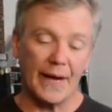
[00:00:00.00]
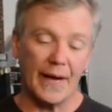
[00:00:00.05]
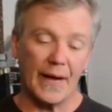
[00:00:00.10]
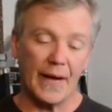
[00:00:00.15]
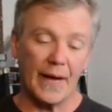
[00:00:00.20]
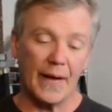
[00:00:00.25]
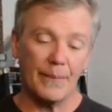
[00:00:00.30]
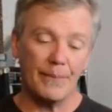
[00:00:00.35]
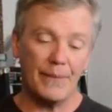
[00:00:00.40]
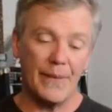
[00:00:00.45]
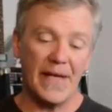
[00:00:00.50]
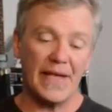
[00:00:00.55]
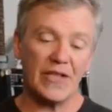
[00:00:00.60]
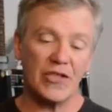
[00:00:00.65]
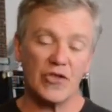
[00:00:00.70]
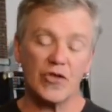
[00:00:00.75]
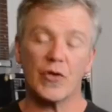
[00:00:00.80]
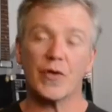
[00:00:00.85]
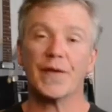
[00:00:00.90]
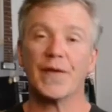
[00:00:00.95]
make
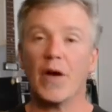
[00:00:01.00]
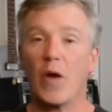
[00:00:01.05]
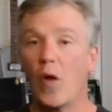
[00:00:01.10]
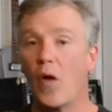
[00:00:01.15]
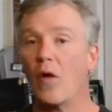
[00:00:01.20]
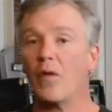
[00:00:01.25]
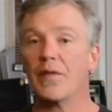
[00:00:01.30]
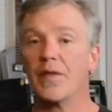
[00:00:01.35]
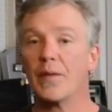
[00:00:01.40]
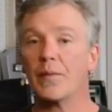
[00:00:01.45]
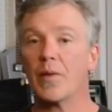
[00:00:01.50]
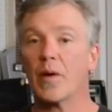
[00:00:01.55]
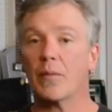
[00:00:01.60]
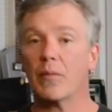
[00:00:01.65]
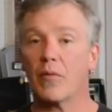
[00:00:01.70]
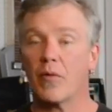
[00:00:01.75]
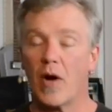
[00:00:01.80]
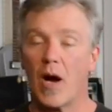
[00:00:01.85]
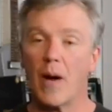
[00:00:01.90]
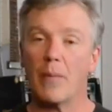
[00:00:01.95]
sure that all of them are
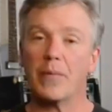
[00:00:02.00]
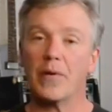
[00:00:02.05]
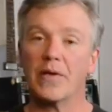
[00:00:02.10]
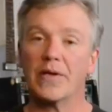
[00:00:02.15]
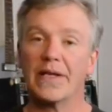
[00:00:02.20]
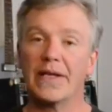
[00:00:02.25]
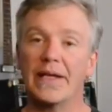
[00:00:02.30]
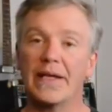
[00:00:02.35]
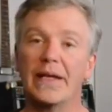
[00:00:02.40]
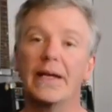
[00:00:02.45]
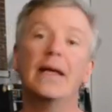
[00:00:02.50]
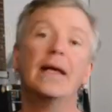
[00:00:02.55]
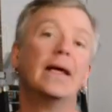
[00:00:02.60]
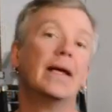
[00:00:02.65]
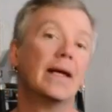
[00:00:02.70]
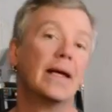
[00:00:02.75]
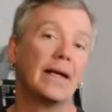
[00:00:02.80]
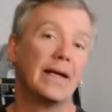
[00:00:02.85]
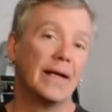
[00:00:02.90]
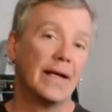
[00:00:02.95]
properly,
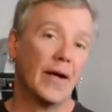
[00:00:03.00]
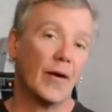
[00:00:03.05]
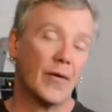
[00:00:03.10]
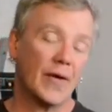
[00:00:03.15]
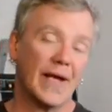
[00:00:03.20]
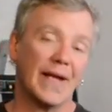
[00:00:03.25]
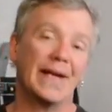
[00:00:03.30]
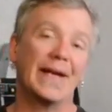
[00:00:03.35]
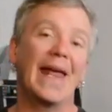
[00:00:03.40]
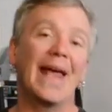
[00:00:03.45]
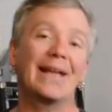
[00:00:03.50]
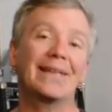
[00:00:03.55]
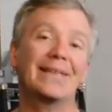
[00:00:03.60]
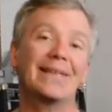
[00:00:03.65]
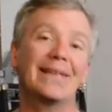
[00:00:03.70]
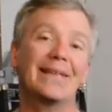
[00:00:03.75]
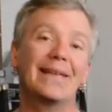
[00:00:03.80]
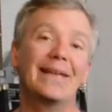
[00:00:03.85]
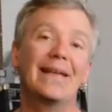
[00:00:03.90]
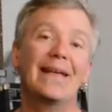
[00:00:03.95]

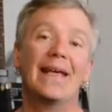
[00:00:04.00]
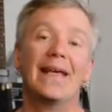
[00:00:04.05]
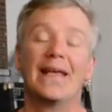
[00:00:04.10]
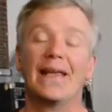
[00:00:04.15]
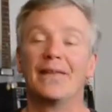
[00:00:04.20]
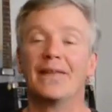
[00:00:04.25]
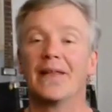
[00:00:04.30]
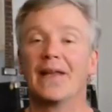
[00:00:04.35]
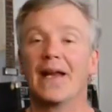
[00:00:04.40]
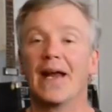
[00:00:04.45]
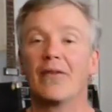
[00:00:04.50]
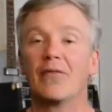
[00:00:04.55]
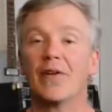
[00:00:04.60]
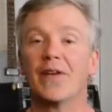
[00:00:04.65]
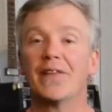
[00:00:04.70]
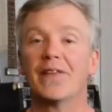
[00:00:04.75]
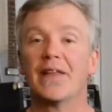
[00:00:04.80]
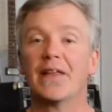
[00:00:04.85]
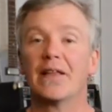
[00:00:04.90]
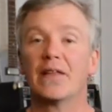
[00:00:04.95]
connected, that
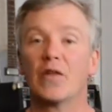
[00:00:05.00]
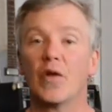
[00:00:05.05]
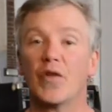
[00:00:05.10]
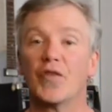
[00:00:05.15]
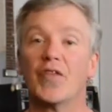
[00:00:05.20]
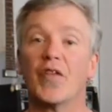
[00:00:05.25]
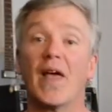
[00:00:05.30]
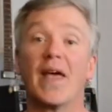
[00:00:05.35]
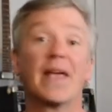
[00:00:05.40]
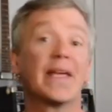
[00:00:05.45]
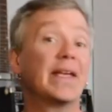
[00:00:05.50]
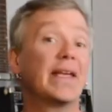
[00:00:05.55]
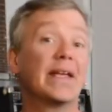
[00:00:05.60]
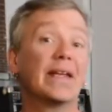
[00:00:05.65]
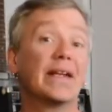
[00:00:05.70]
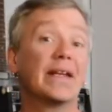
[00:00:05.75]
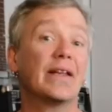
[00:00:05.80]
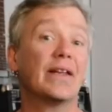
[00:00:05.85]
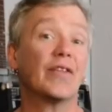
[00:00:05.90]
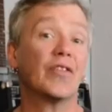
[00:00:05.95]
everything looks like it
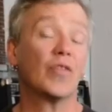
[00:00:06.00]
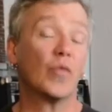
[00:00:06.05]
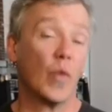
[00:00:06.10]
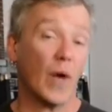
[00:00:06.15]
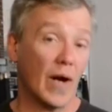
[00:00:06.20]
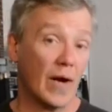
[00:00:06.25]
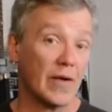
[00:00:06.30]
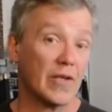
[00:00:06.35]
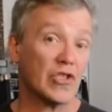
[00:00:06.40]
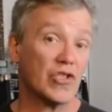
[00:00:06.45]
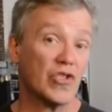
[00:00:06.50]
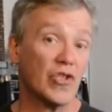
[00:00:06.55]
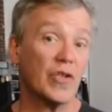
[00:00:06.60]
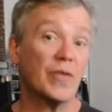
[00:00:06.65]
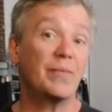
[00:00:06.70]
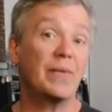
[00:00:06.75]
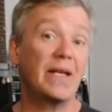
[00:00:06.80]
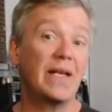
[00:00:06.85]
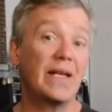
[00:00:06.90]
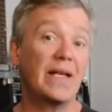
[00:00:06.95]
is where it should
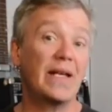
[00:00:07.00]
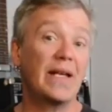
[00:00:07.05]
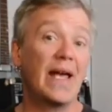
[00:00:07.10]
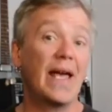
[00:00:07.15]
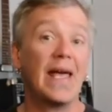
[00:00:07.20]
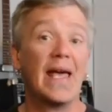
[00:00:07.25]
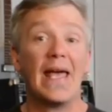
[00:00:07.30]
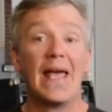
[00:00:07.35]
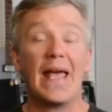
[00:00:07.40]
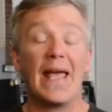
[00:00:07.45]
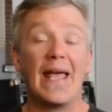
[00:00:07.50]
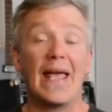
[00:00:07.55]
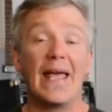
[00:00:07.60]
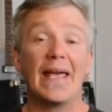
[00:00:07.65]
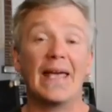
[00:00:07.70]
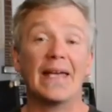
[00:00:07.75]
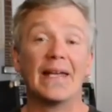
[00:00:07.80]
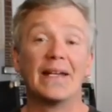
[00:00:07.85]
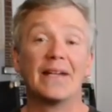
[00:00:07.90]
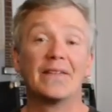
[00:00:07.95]
be,
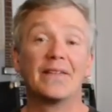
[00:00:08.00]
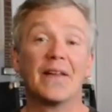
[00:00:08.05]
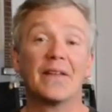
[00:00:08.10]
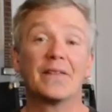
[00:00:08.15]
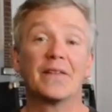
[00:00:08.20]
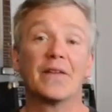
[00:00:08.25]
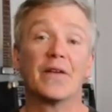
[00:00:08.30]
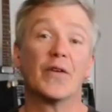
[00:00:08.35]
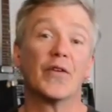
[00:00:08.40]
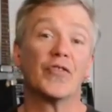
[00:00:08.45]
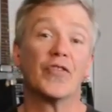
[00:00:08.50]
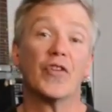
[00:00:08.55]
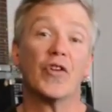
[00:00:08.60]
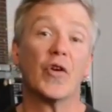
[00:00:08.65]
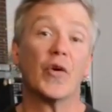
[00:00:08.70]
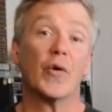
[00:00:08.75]
and that there's no,